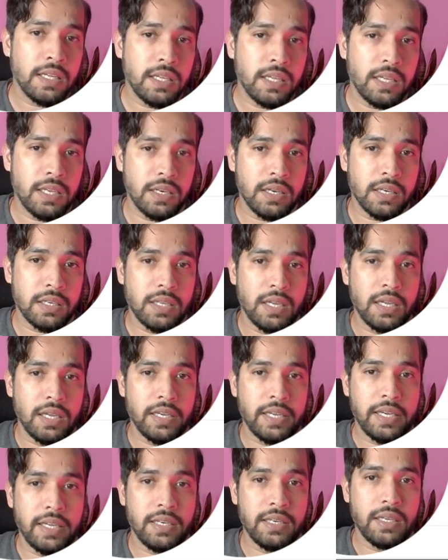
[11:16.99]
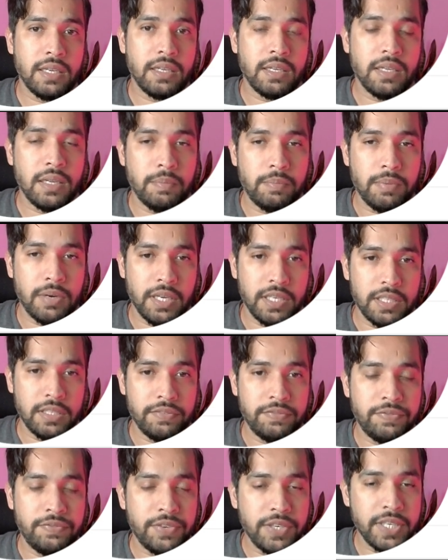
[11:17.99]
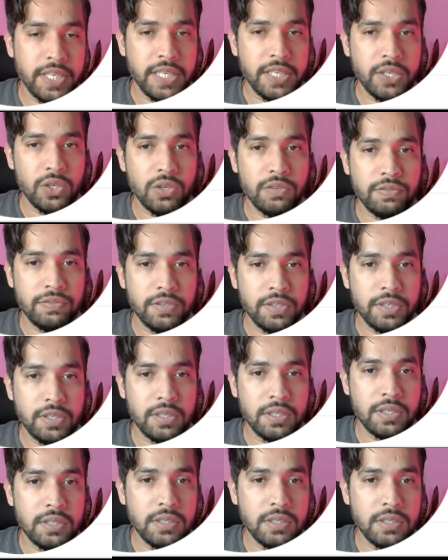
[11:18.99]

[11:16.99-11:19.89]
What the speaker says: I will again apply the free offer.